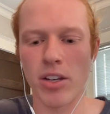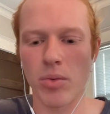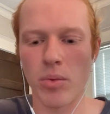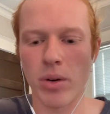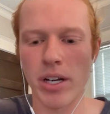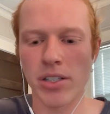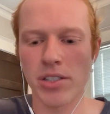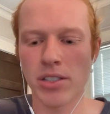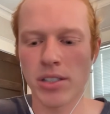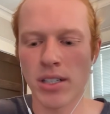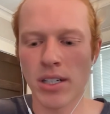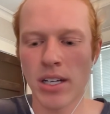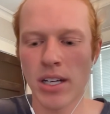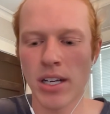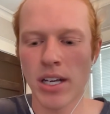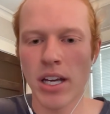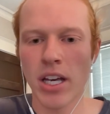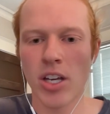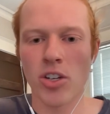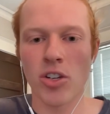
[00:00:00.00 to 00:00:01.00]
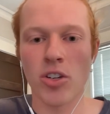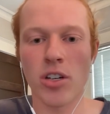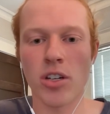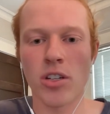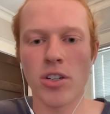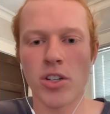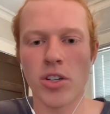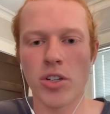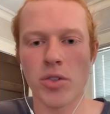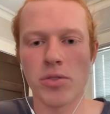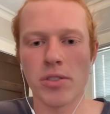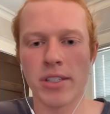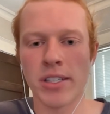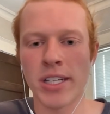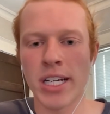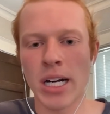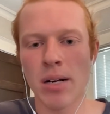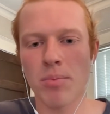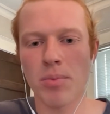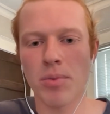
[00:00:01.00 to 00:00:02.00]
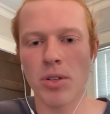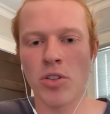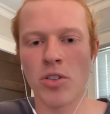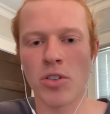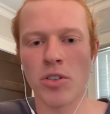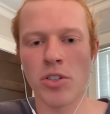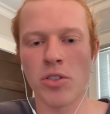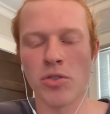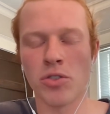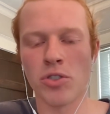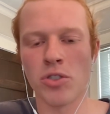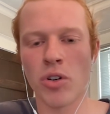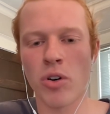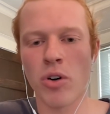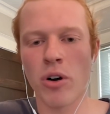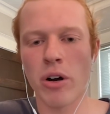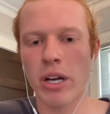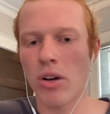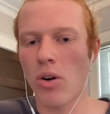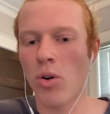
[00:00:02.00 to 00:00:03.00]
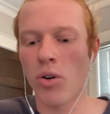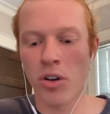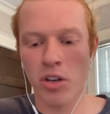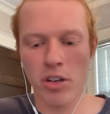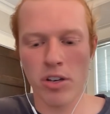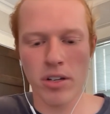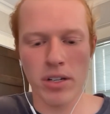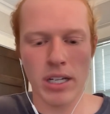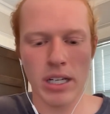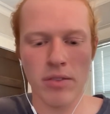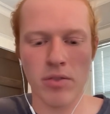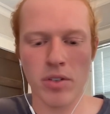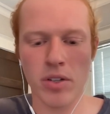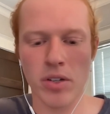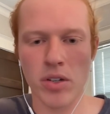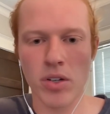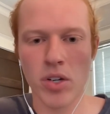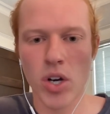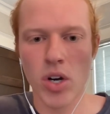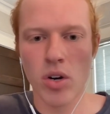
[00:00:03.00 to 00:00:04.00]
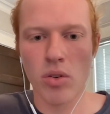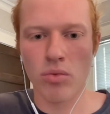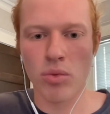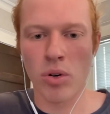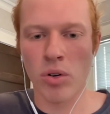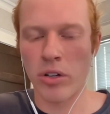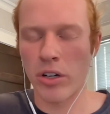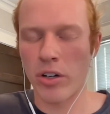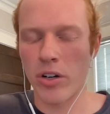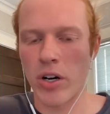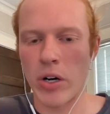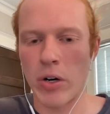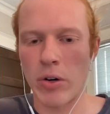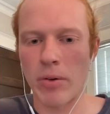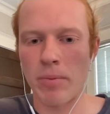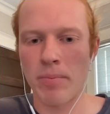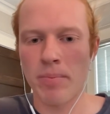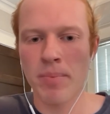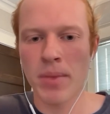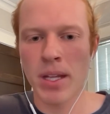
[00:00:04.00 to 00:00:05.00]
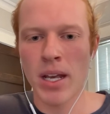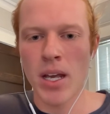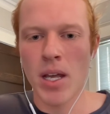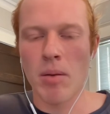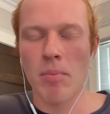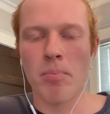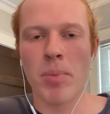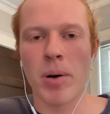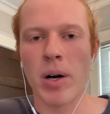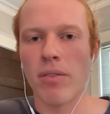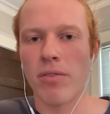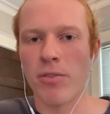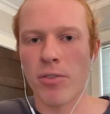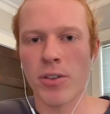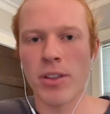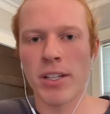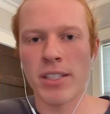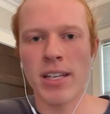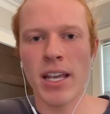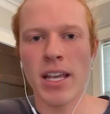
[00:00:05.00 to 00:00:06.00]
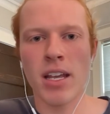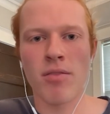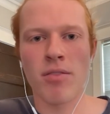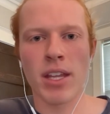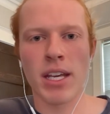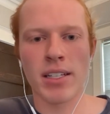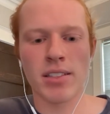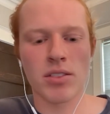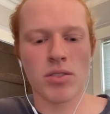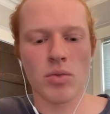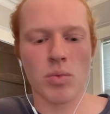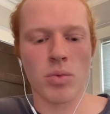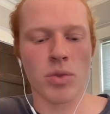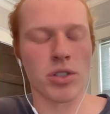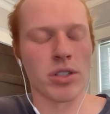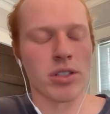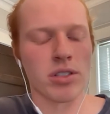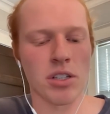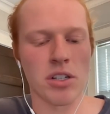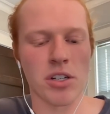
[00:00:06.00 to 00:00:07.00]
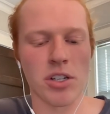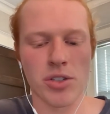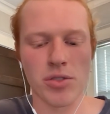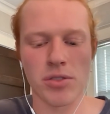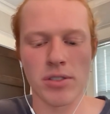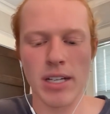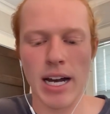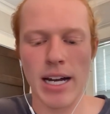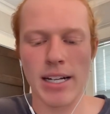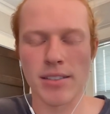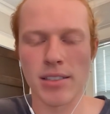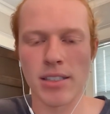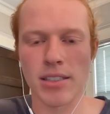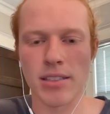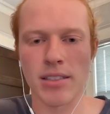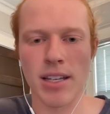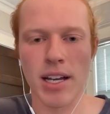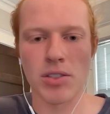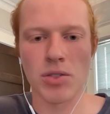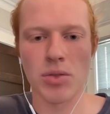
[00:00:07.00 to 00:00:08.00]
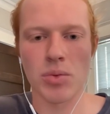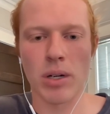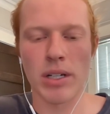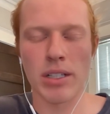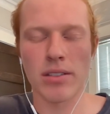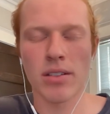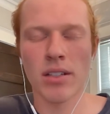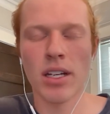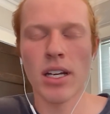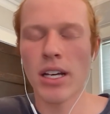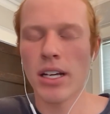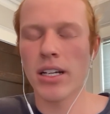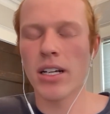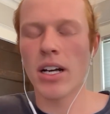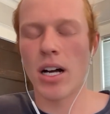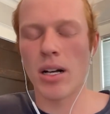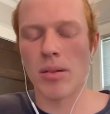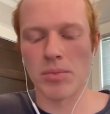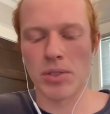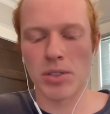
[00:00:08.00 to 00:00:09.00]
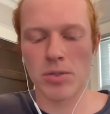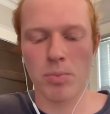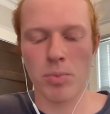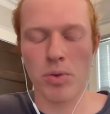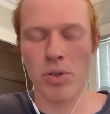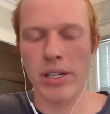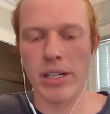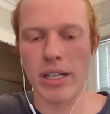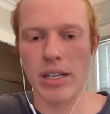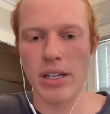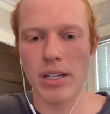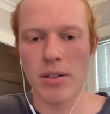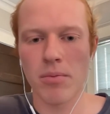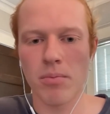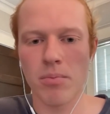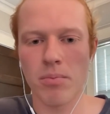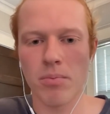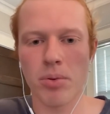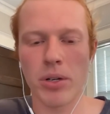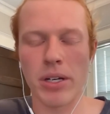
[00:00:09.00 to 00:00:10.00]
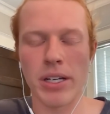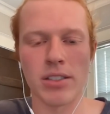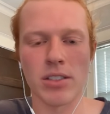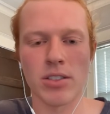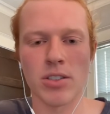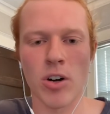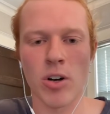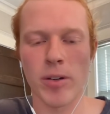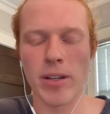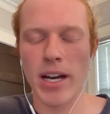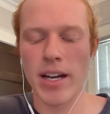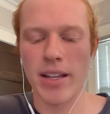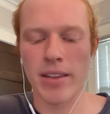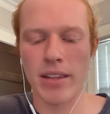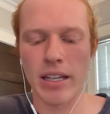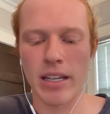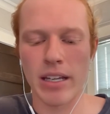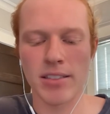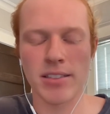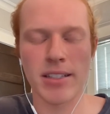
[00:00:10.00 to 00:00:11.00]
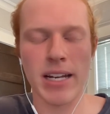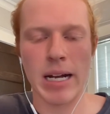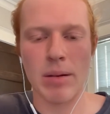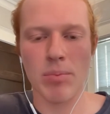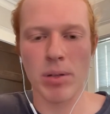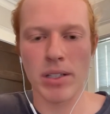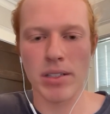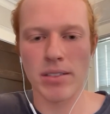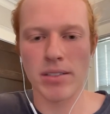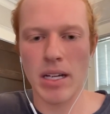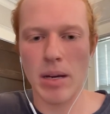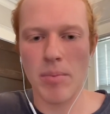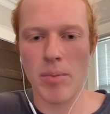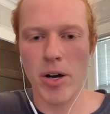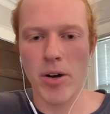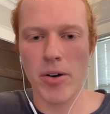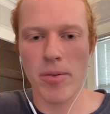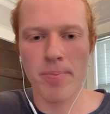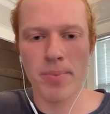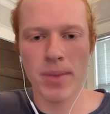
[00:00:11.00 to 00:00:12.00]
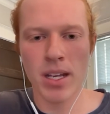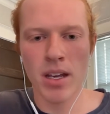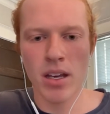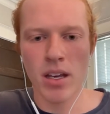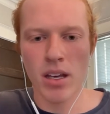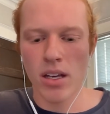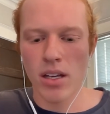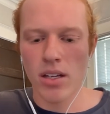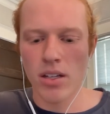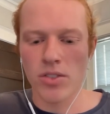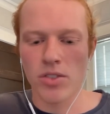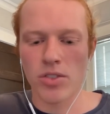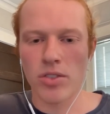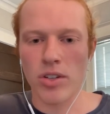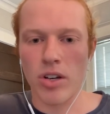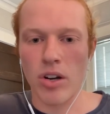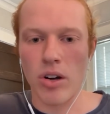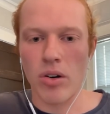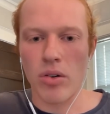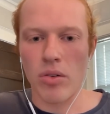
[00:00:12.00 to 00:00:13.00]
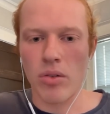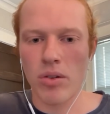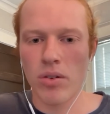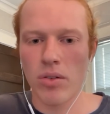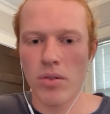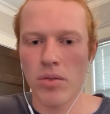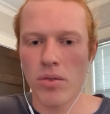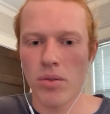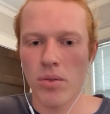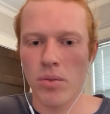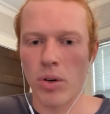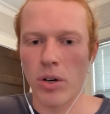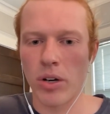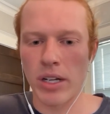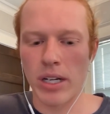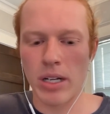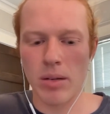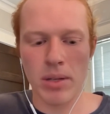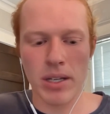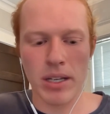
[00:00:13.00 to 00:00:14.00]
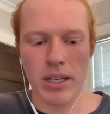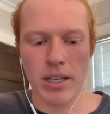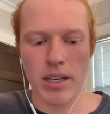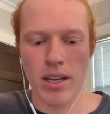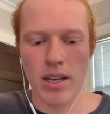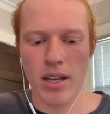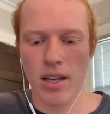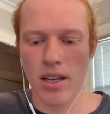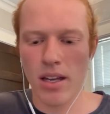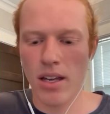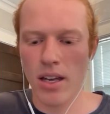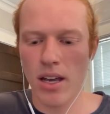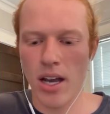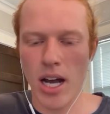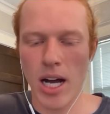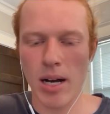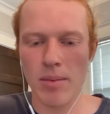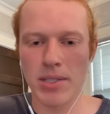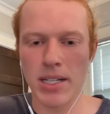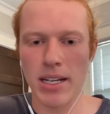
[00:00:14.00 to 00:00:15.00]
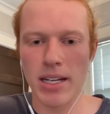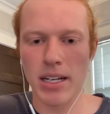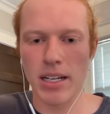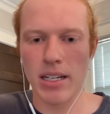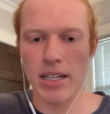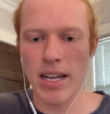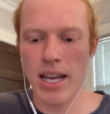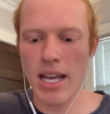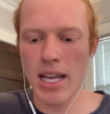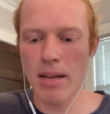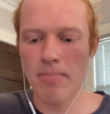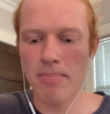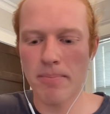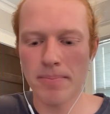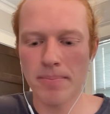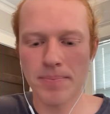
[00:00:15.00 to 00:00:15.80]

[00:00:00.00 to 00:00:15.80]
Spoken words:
wish. You could use Yup, you could use Joy, or you could even roll your own. But for the sake of this, we're just going to use Zod since that's what comes pre-installed on that StackBlitz demo. So we're going to be updating a name